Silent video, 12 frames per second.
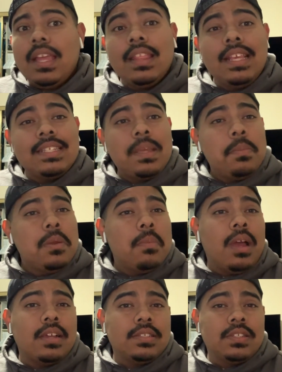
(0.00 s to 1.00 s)
they sent me a
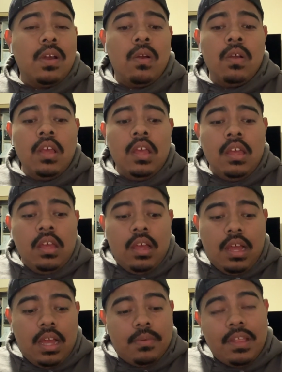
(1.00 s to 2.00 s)
box. So
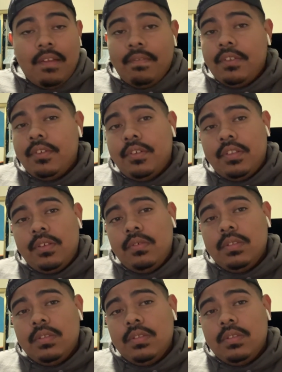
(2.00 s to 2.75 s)
without further ado,